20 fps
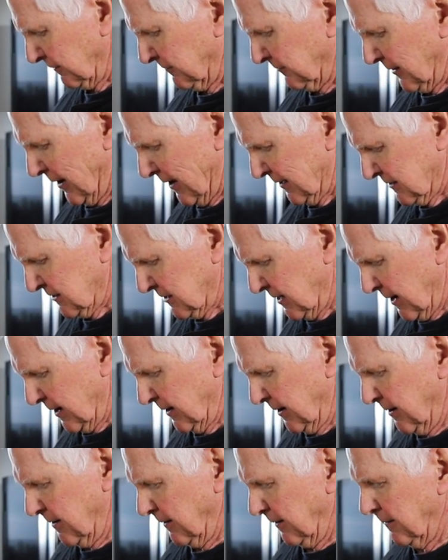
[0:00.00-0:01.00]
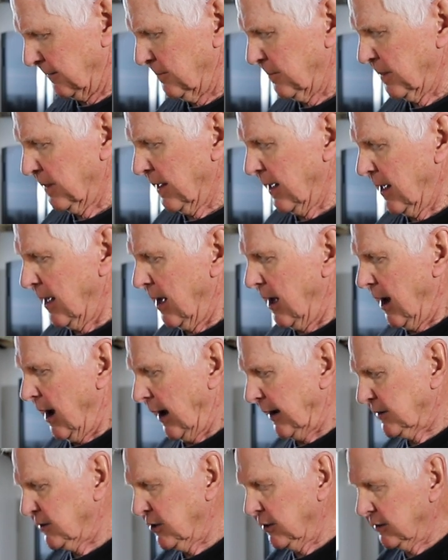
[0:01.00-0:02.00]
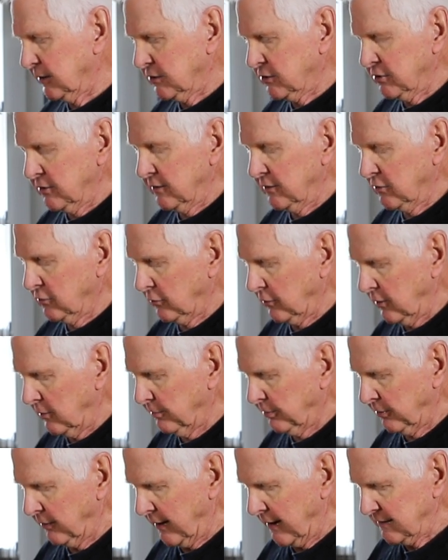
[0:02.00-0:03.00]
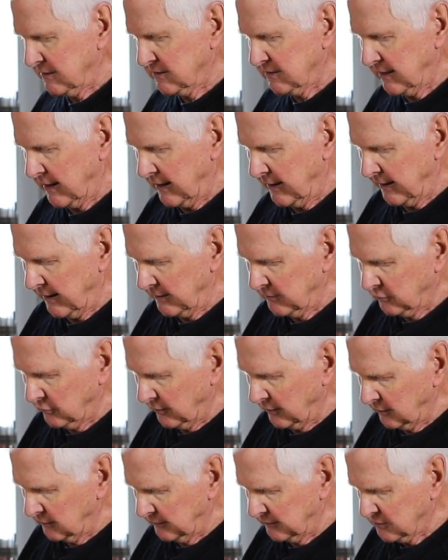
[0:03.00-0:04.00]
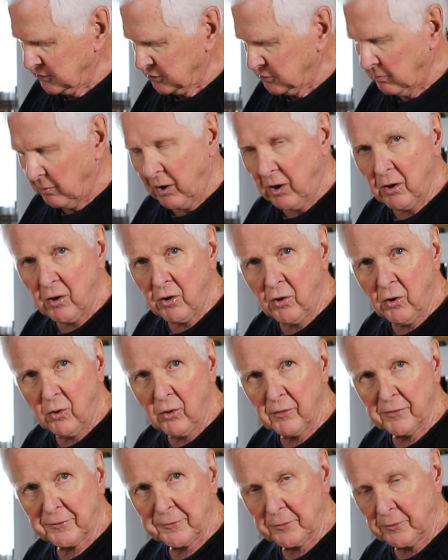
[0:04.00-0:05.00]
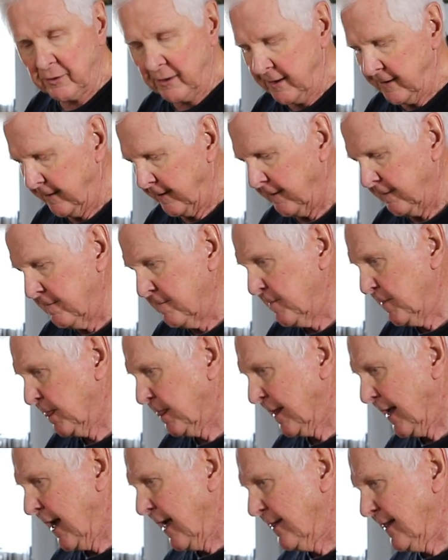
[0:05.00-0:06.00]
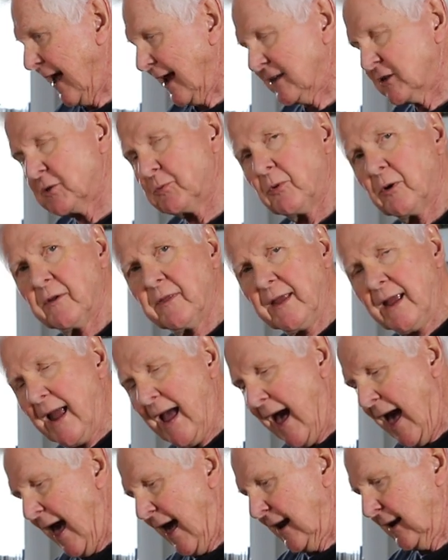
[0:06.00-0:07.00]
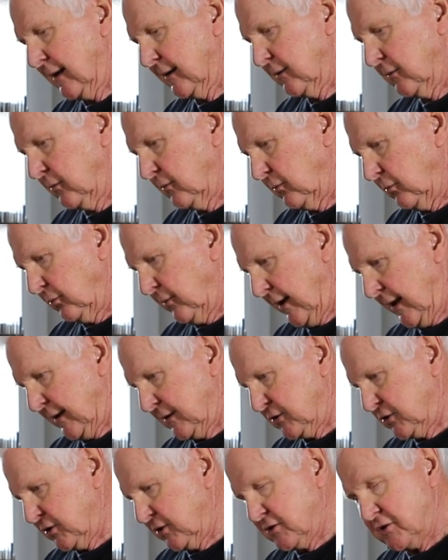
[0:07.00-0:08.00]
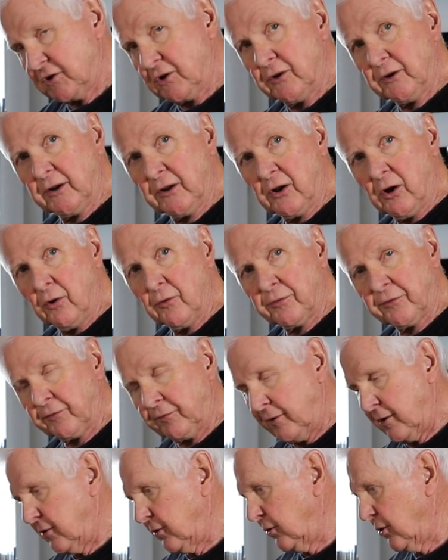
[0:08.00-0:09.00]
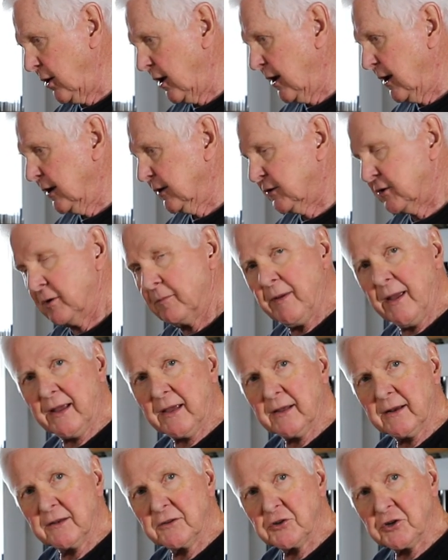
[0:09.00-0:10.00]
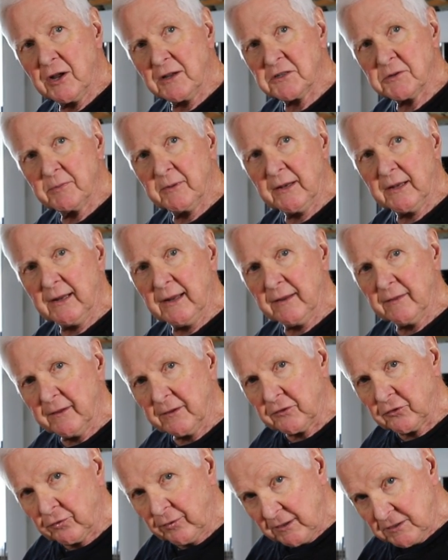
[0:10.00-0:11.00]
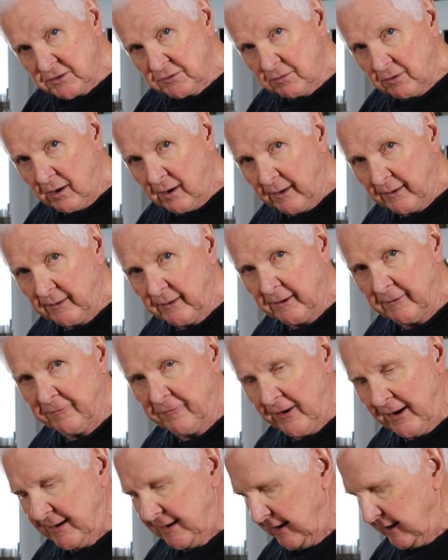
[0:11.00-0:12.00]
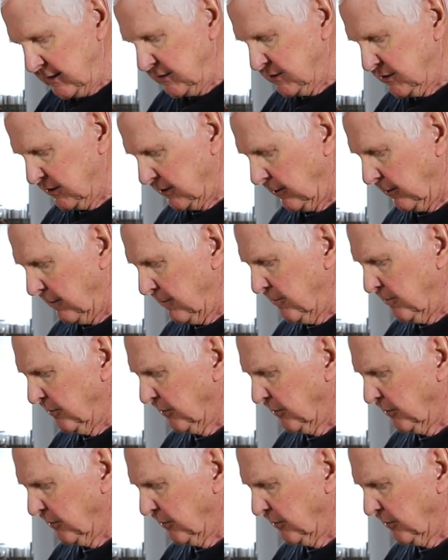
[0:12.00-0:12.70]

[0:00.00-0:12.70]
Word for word: the flat side here. I took it to the drill press and I drilled a small hole through here. That's where the Allen wrench is going to go through to make an adjustment in the truss rod if I need to.